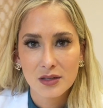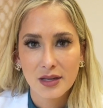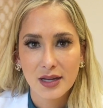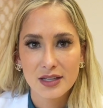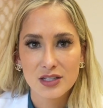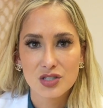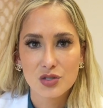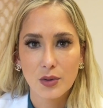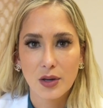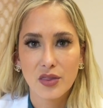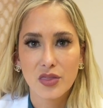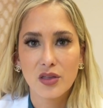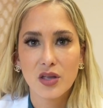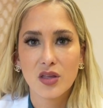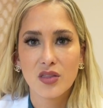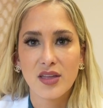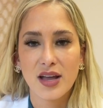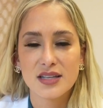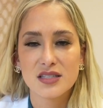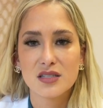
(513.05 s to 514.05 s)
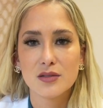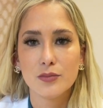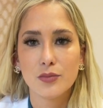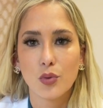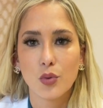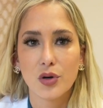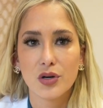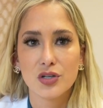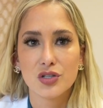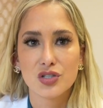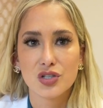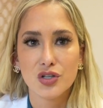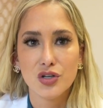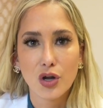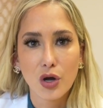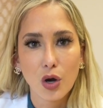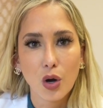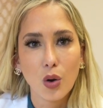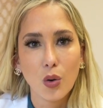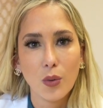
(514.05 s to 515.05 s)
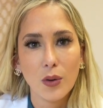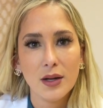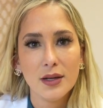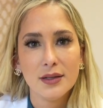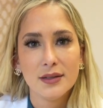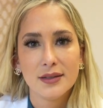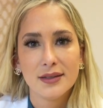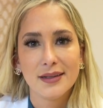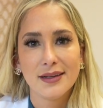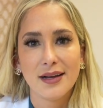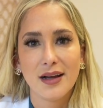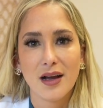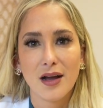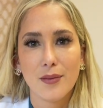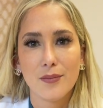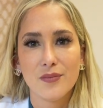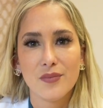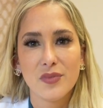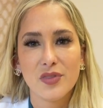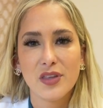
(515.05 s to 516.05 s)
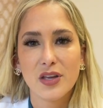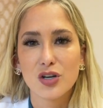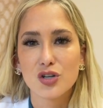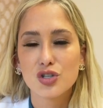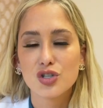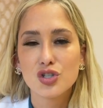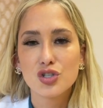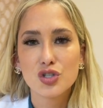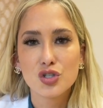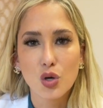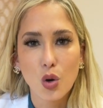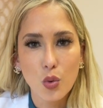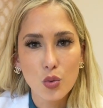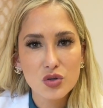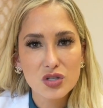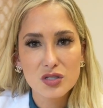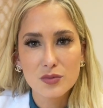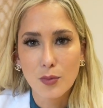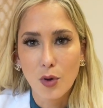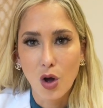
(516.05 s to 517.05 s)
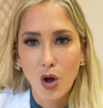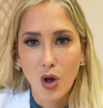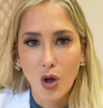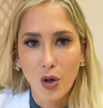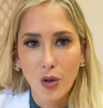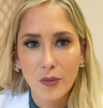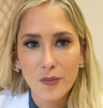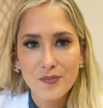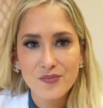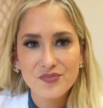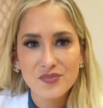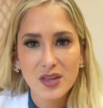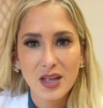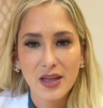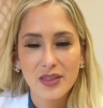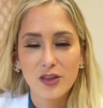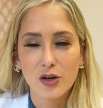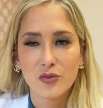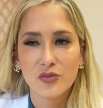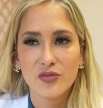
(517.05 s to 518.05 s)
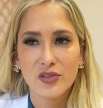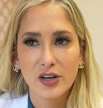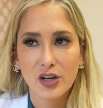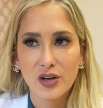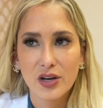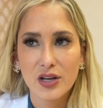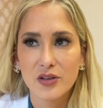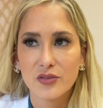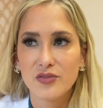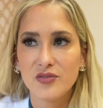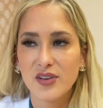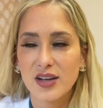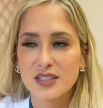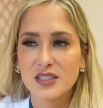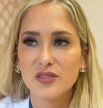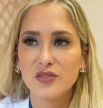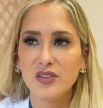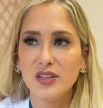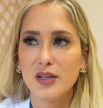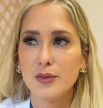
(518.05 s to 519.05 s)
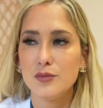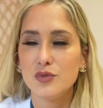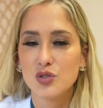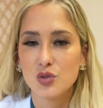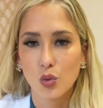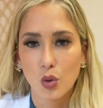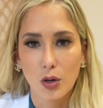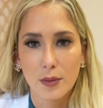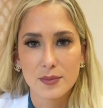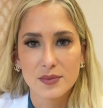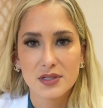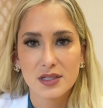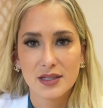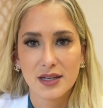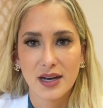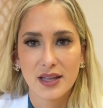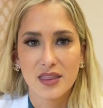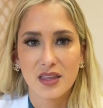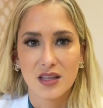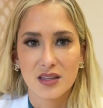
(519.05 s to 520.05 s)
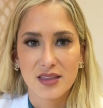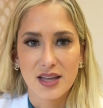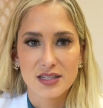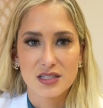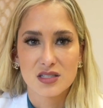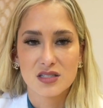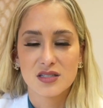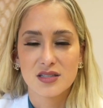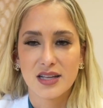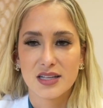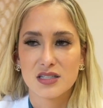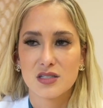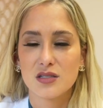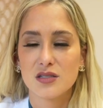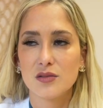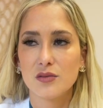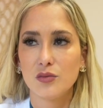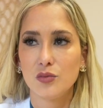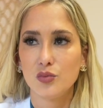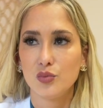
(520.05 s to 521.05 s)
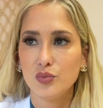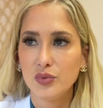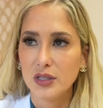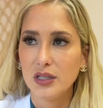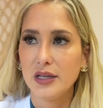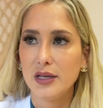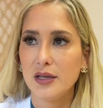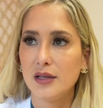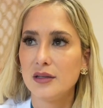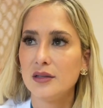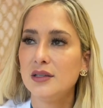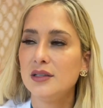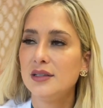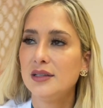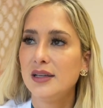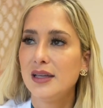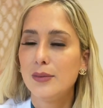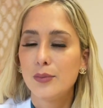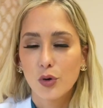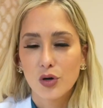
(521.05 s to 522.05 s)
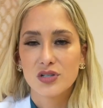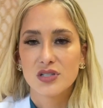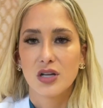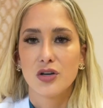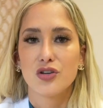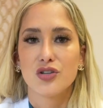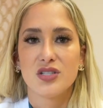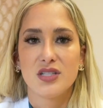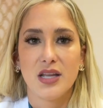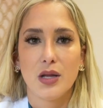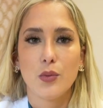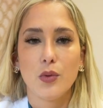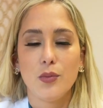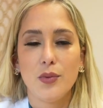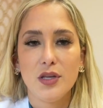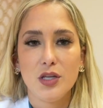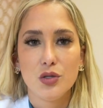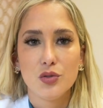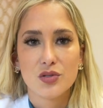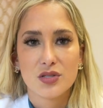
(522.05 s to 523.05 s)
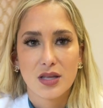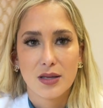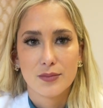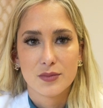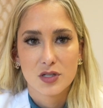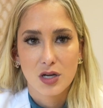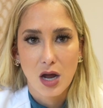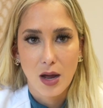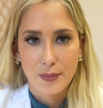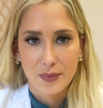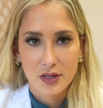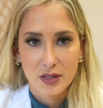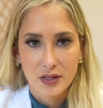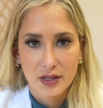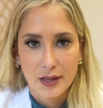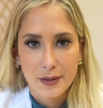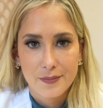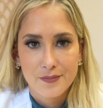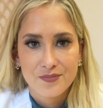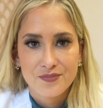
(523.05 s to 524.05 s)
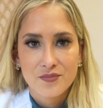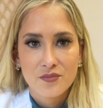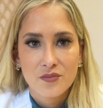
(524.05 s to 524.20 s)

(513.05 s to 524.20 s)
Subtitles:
And so I think that's important to know. They are so small and they're very effectively absorbed. And I think that's really important to understand when we use them topically.